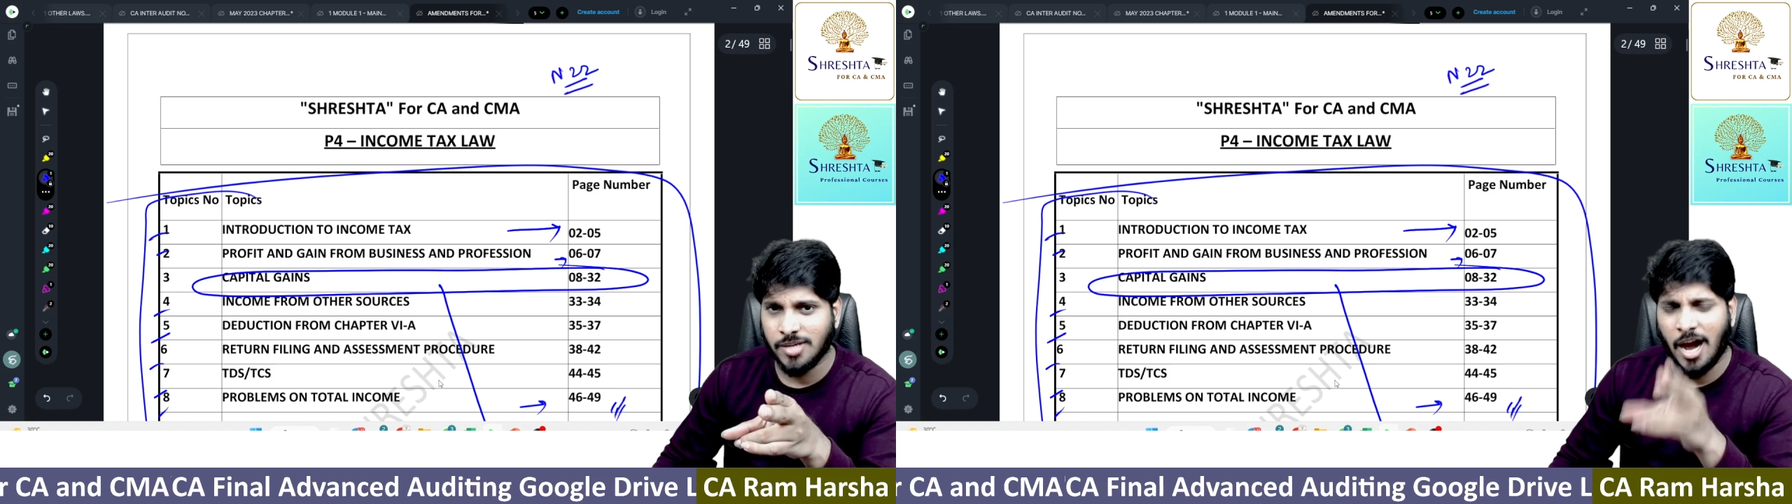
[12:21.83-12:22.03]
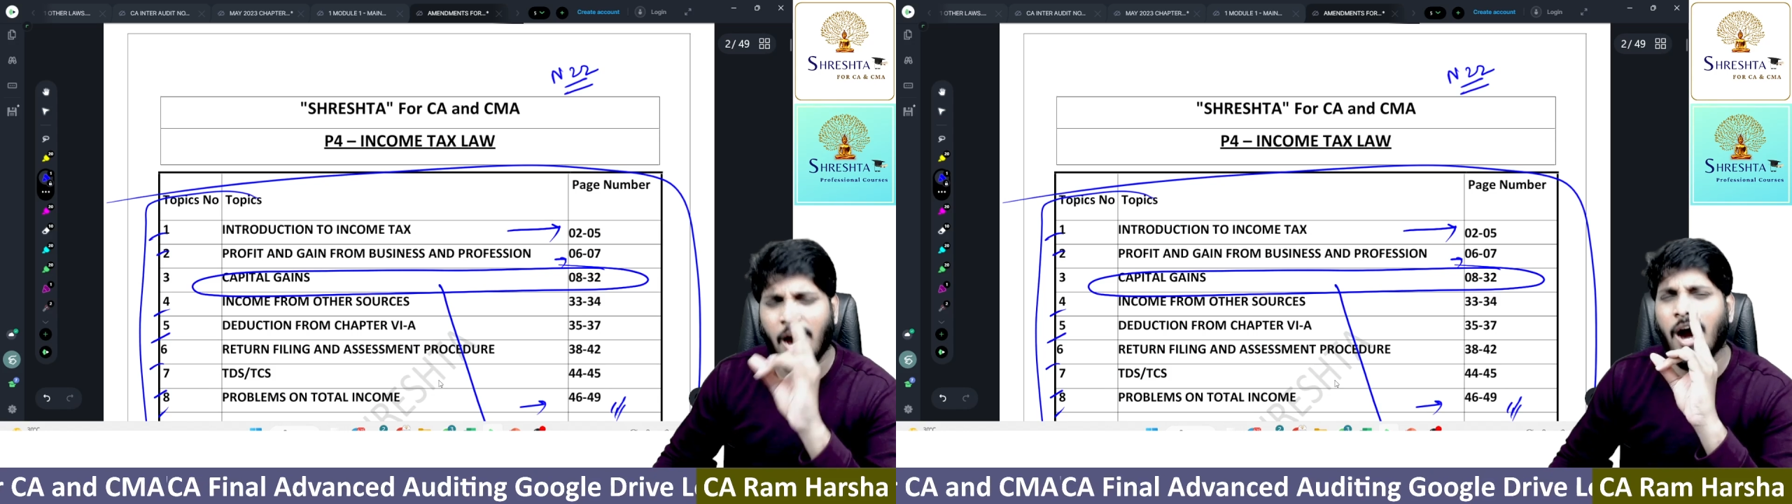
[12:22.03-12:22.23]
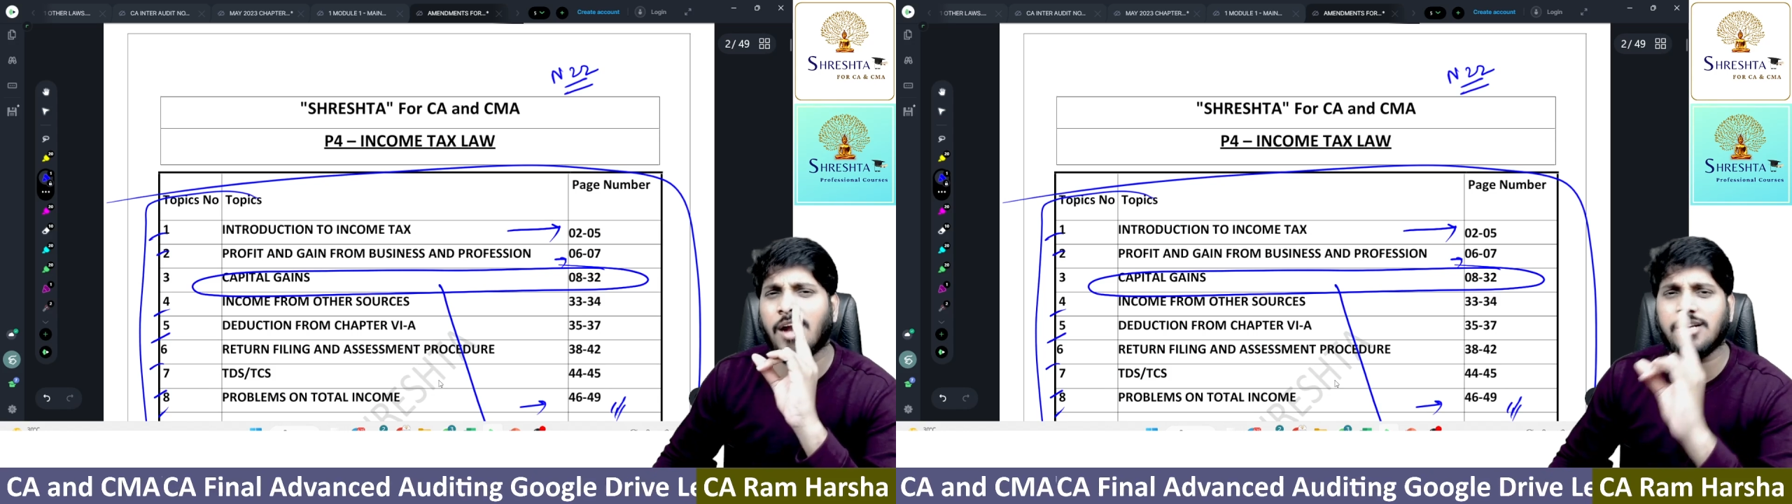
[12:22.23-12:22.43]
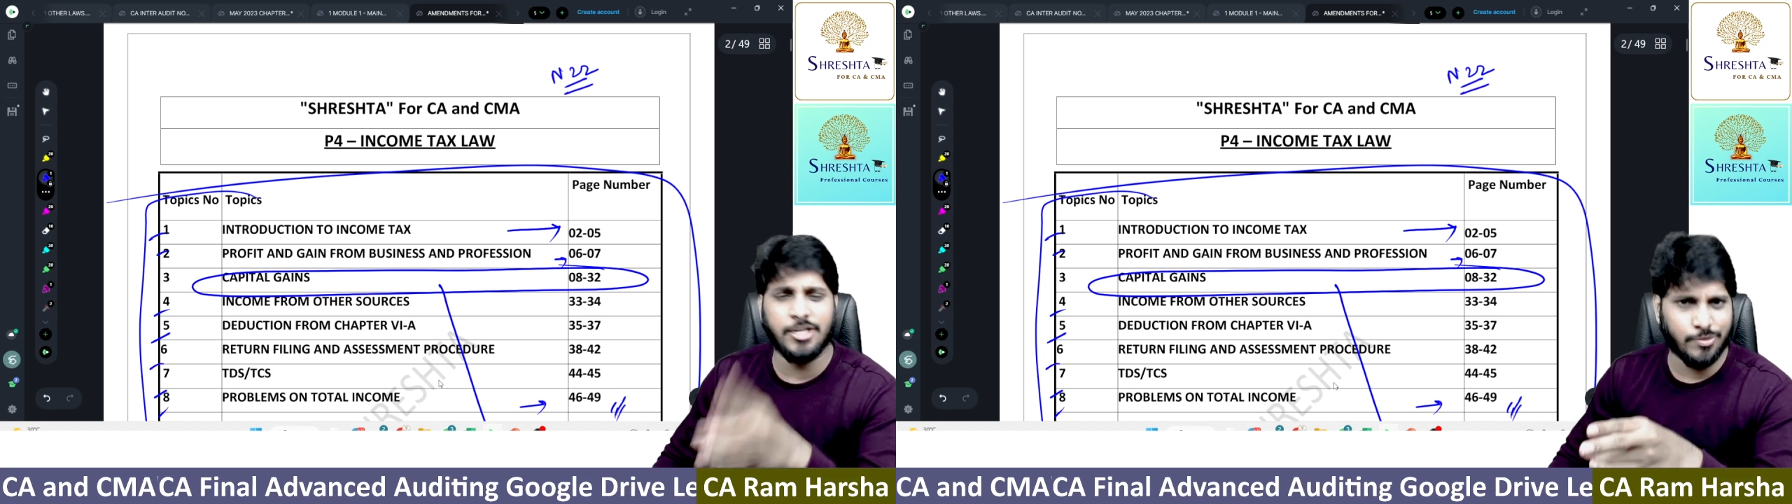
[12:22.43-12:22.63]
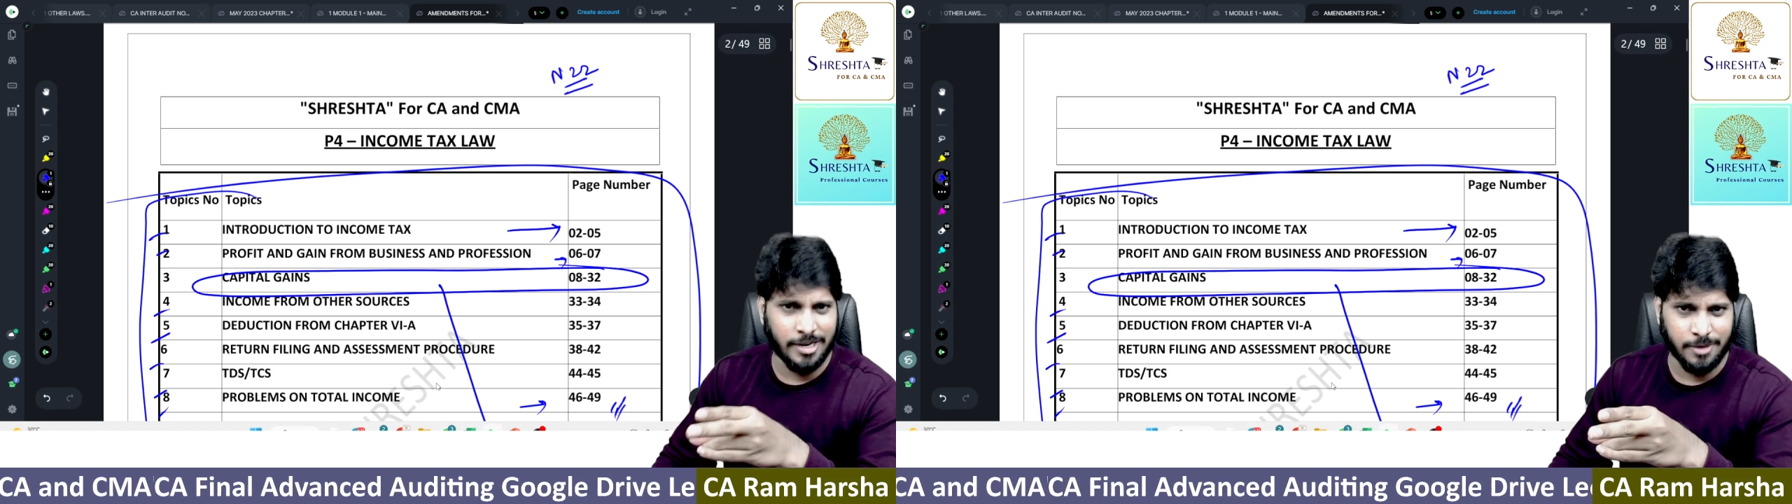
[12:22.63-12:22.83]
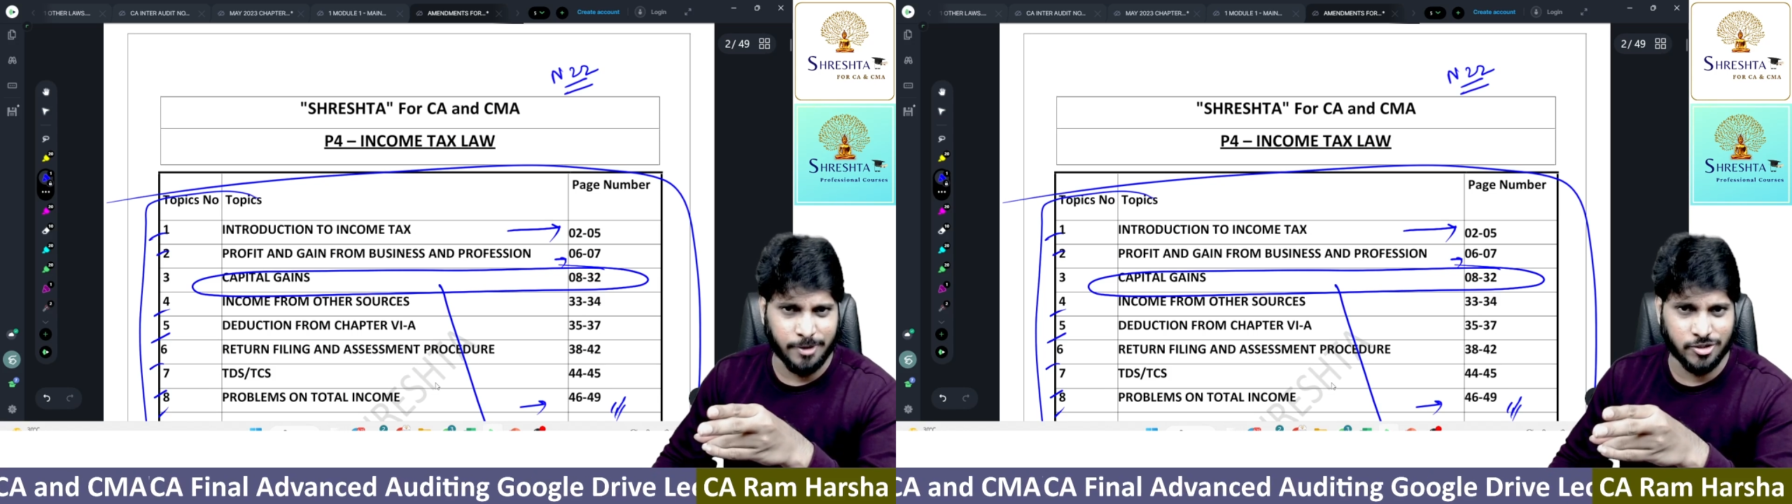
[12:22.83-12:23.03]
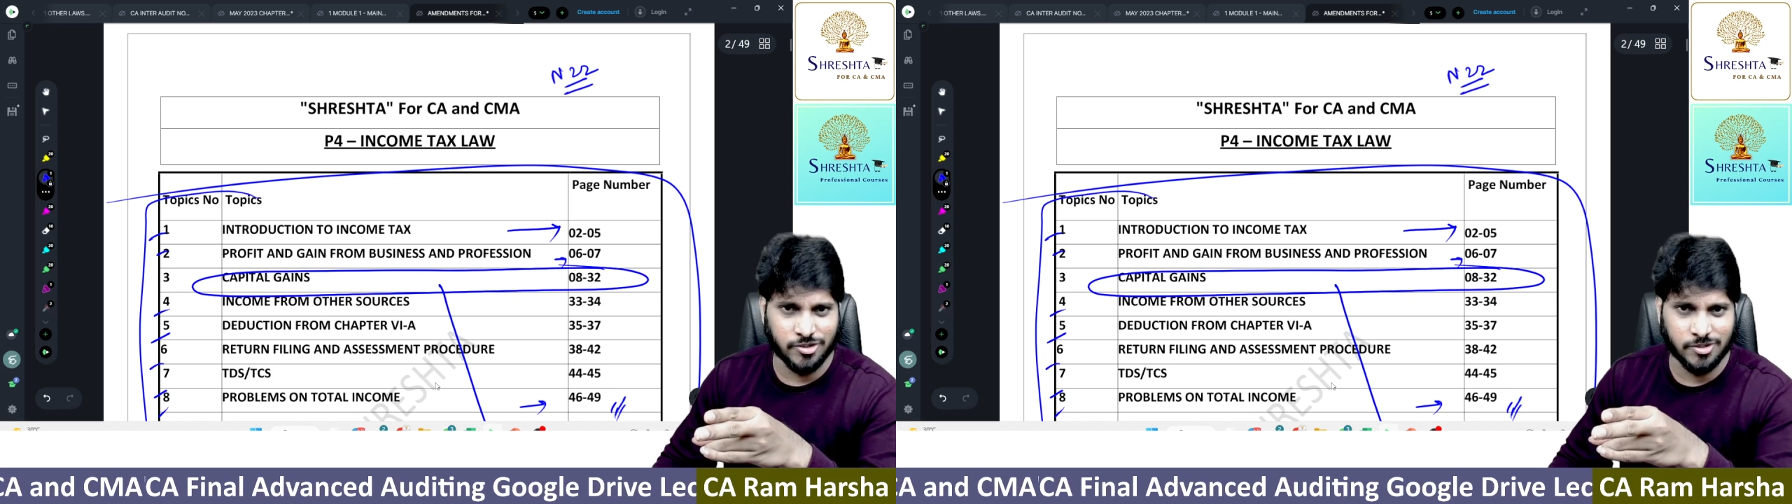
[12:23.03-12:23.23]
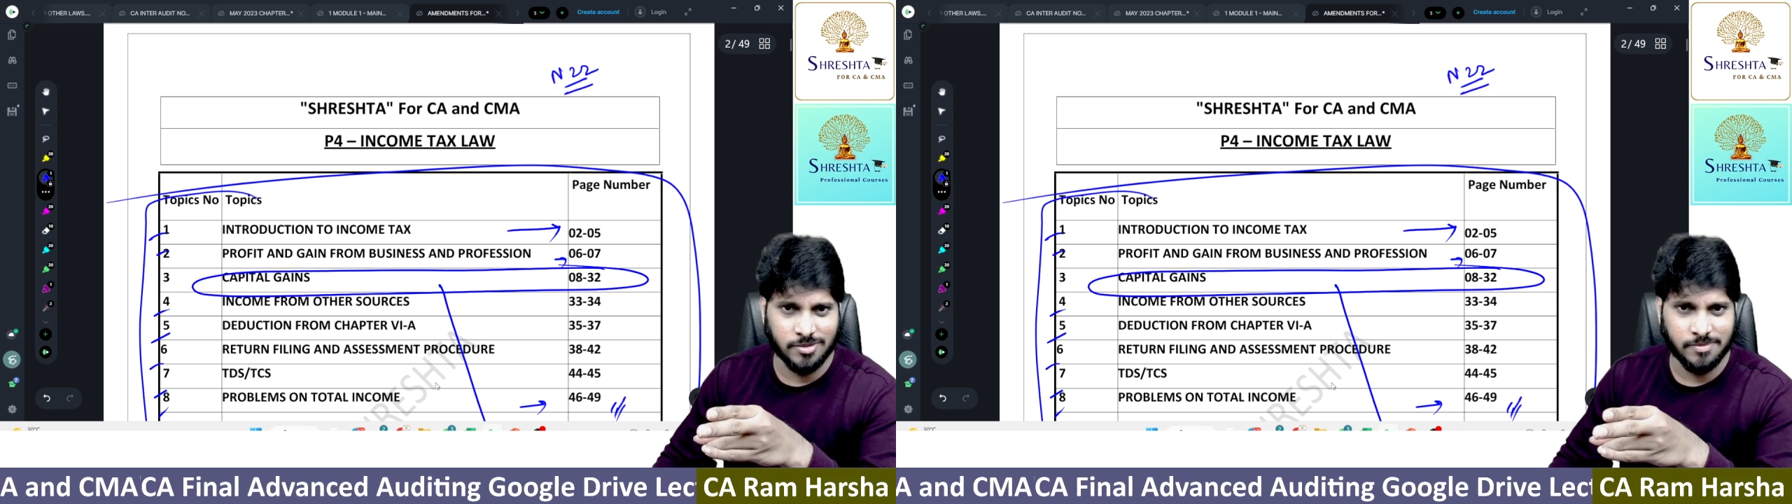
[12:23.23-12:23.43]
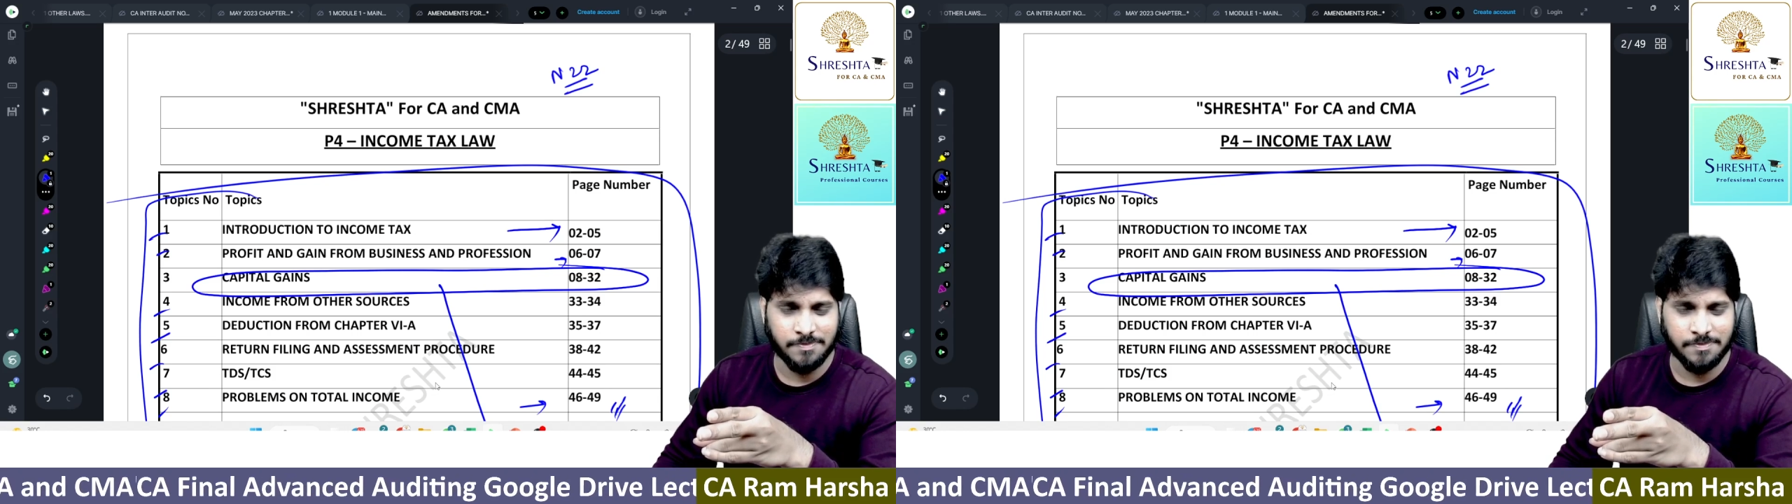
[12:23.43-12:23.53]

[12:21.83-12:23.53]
Hardly 20 pages.